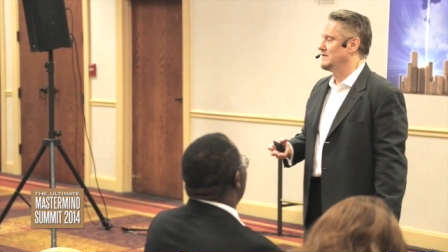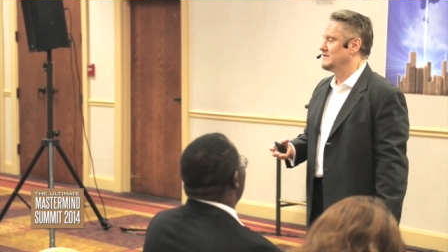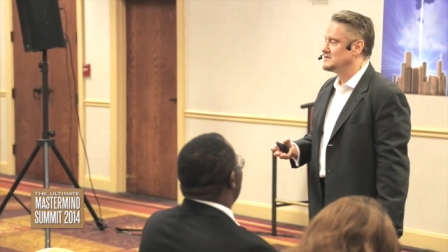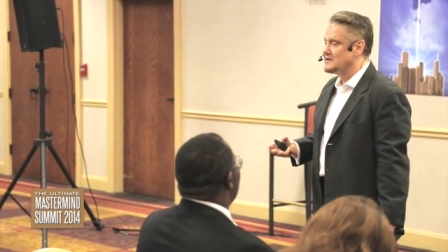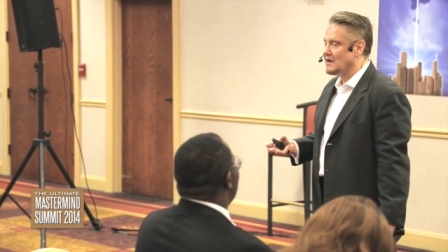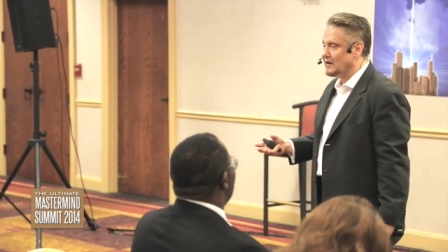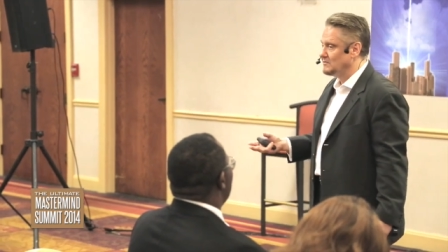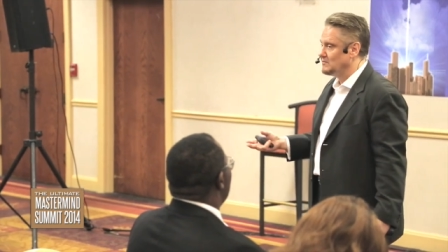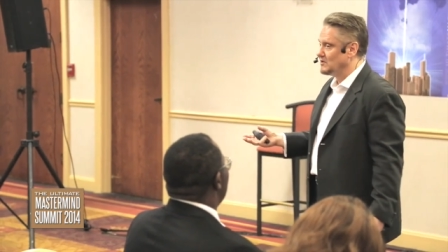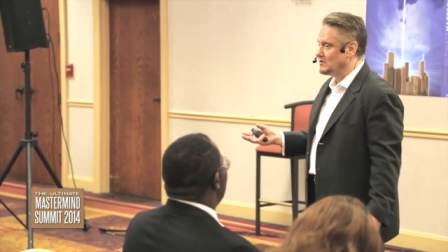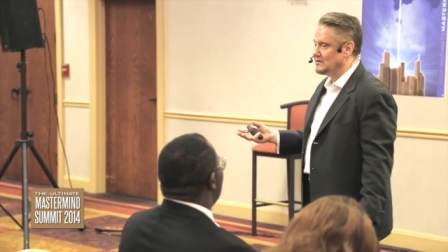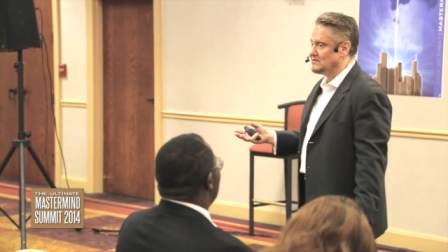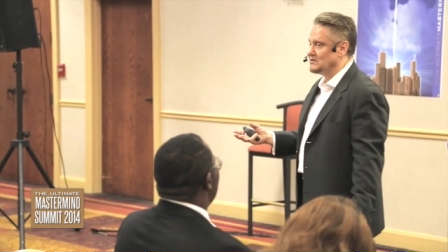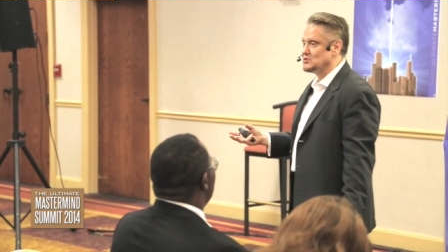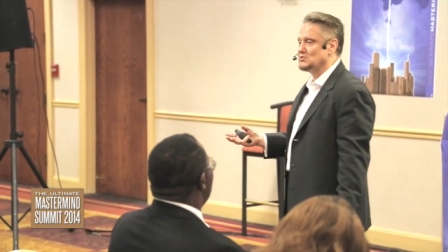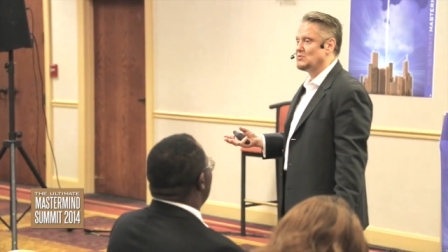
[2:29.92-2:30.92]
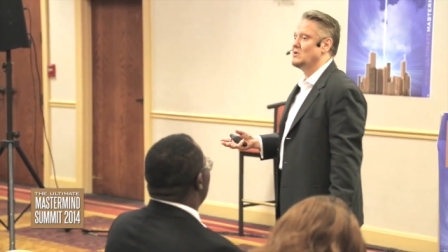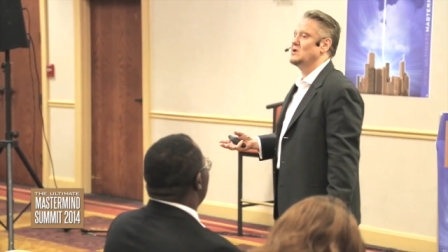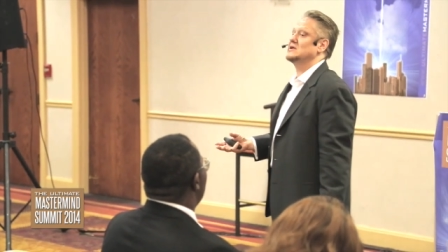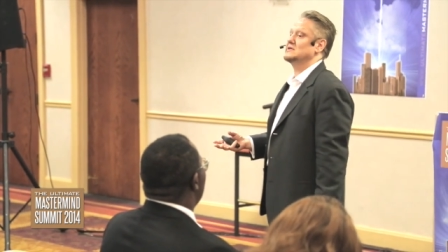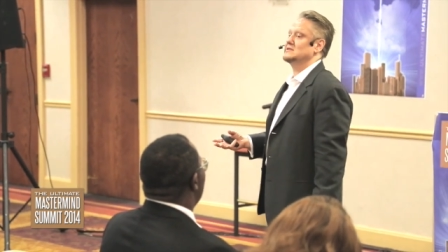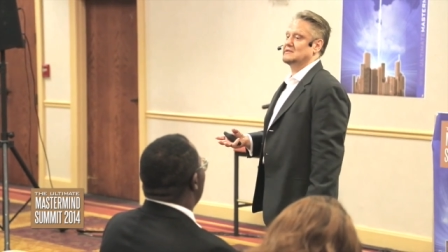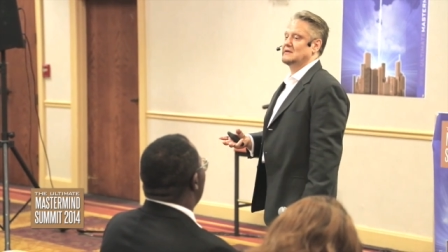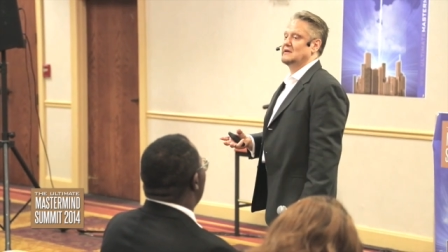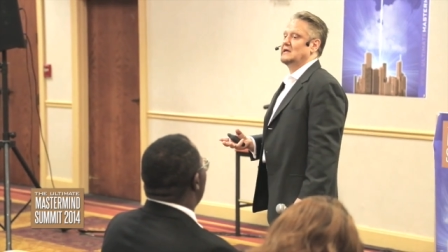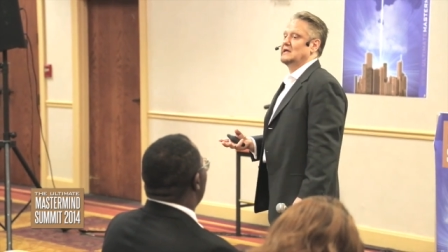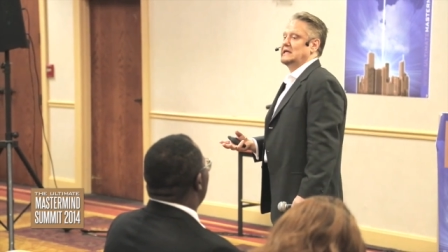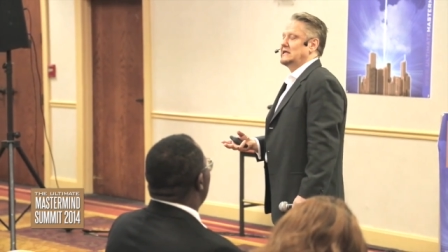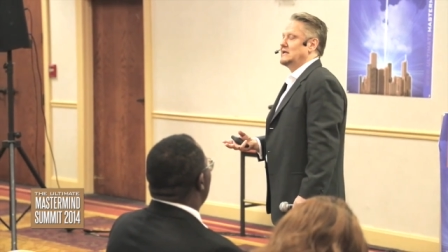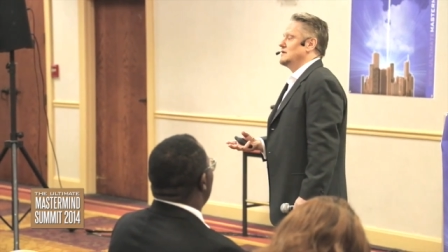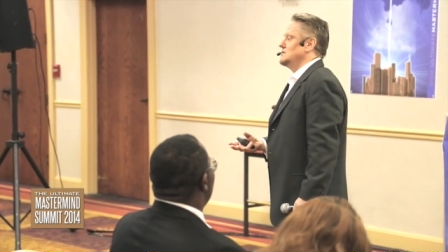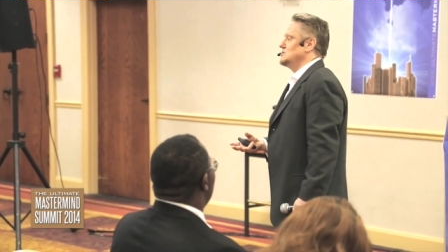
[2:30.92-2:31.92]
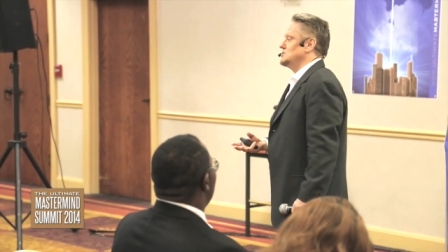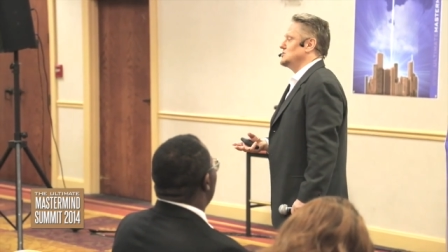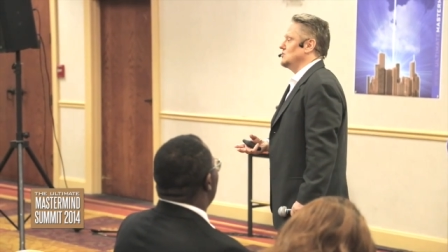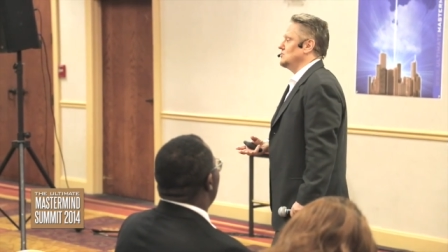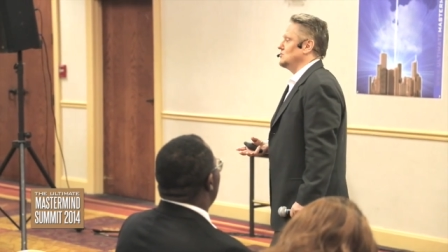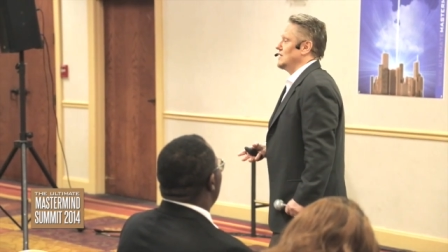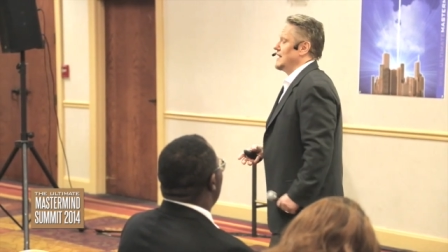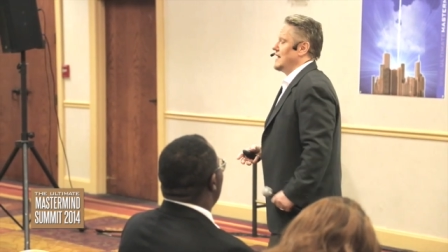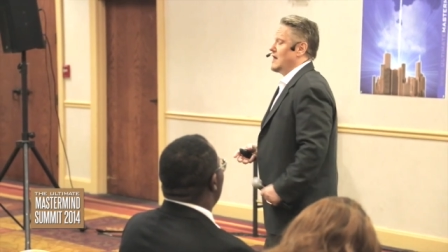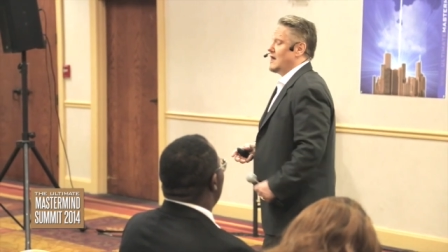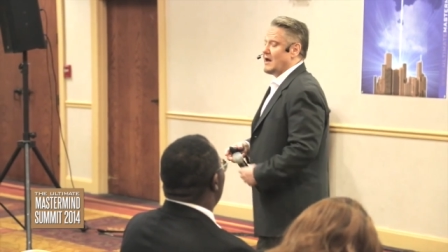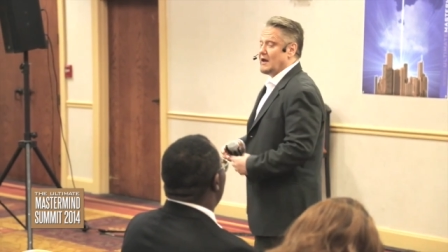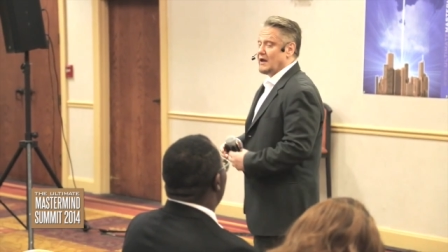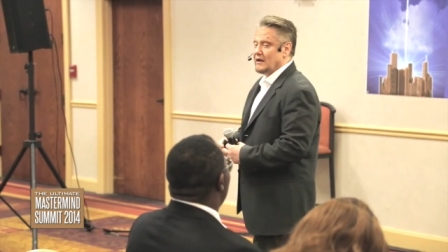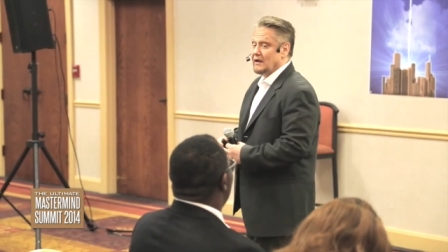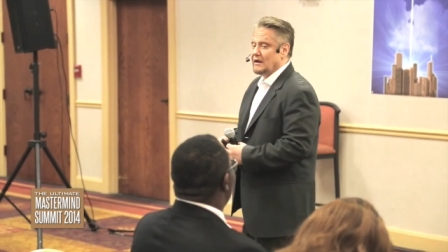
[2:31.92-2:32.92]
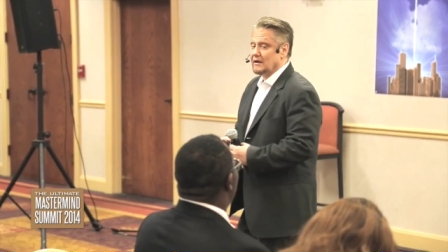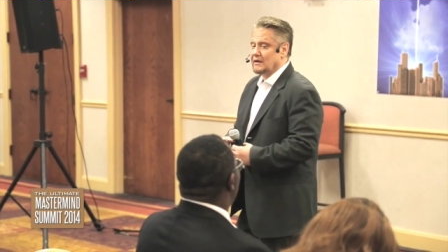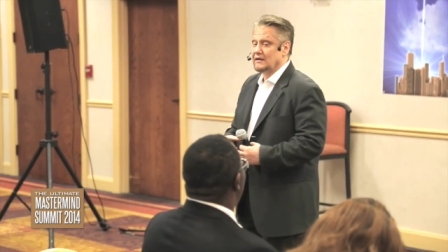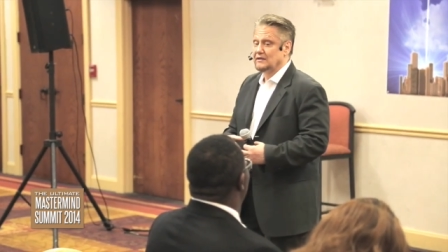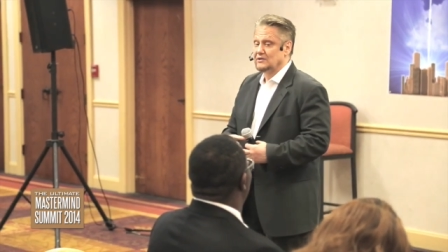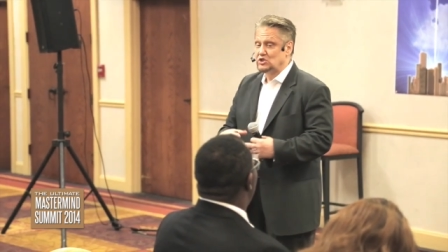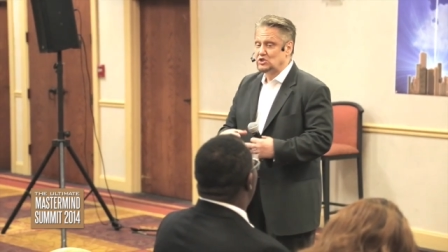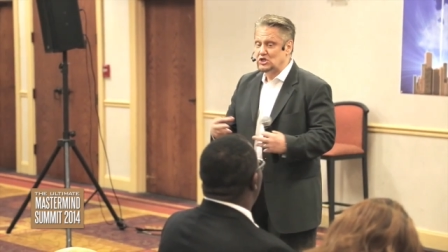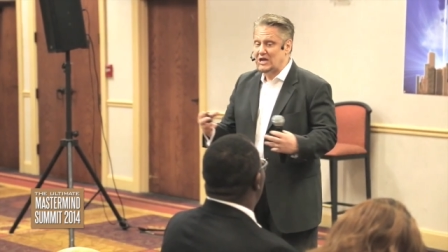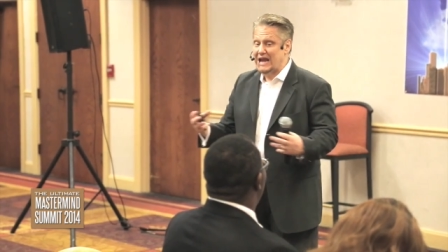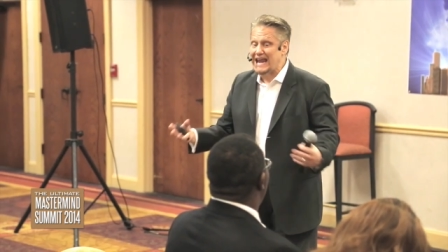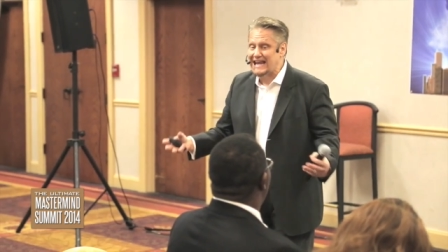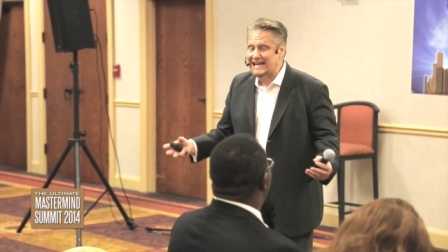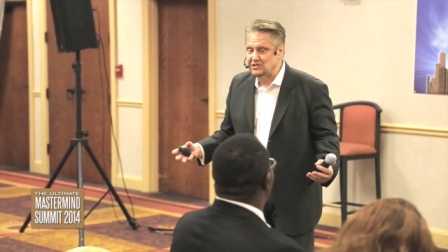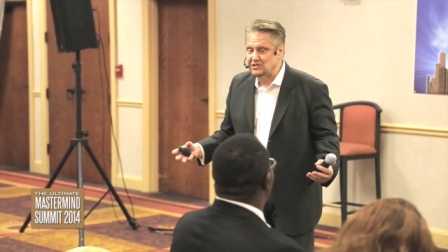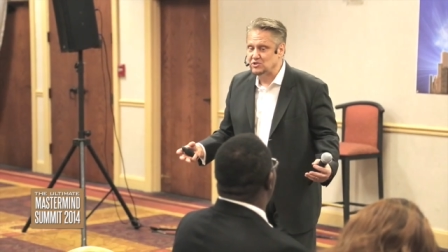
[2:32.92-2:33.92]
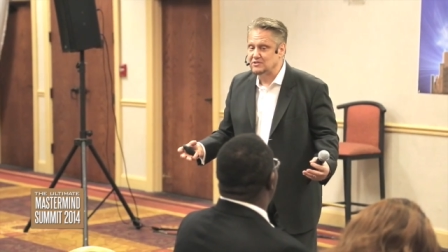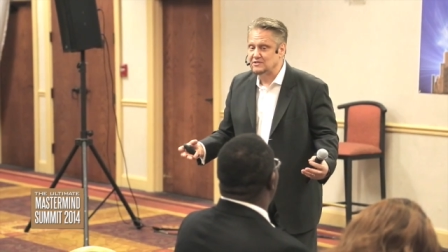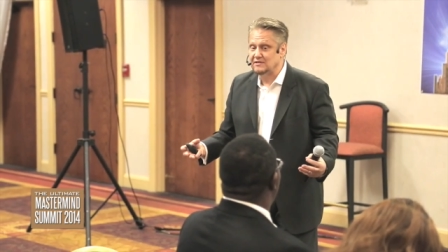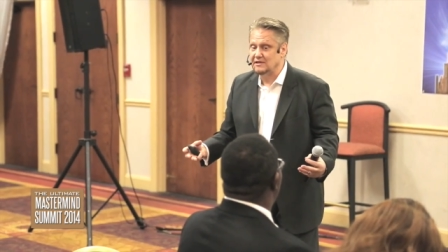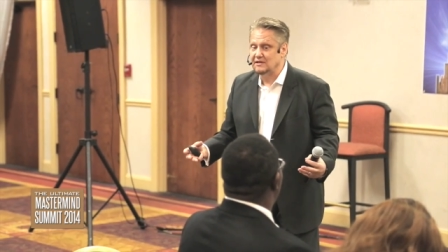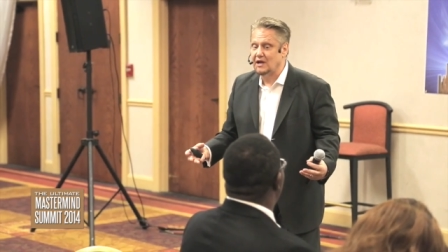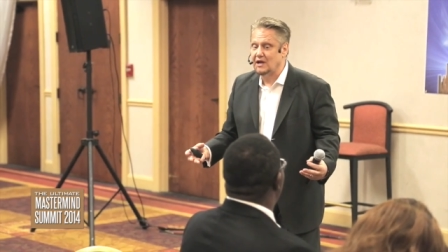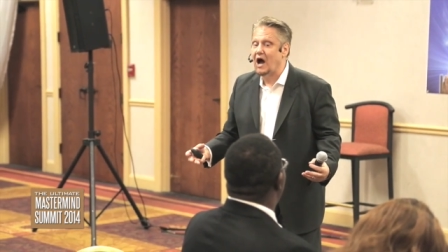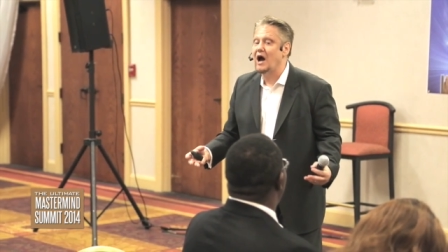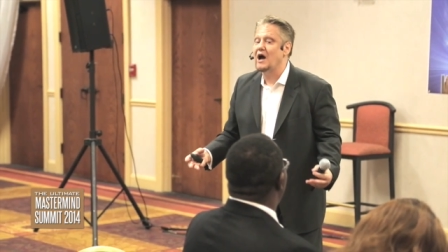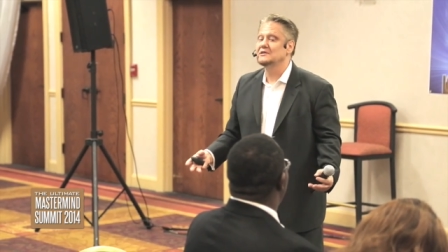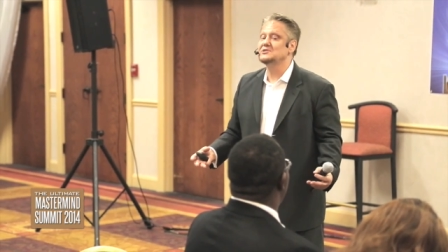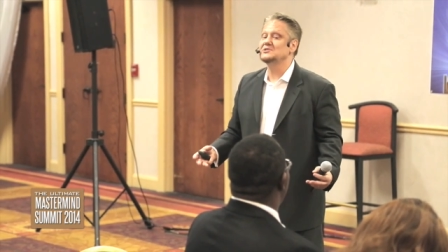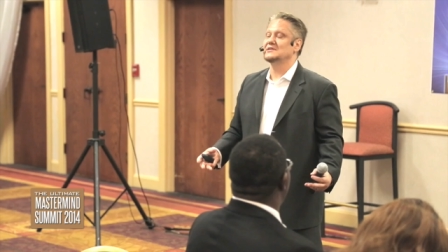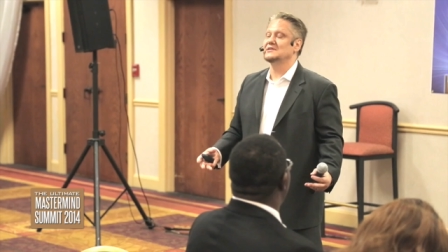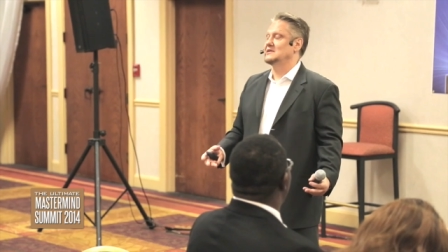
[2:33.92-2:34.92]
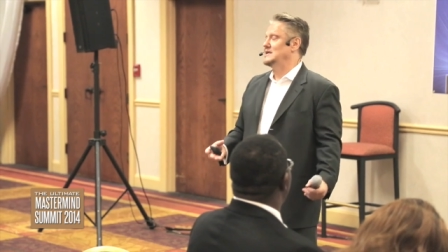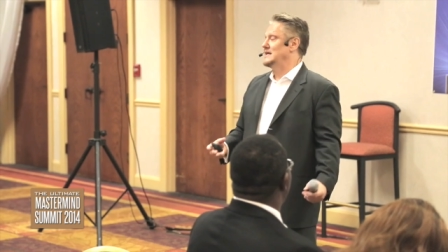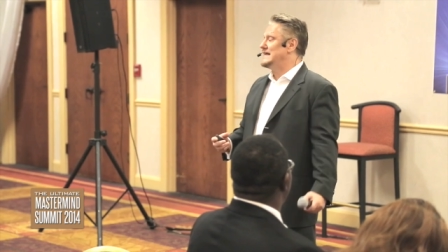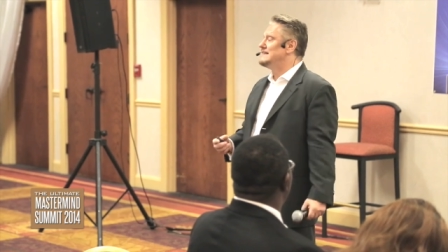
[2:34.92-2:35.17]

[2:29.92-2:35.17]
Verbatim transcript: by the time they're in their 20s. So change is the constant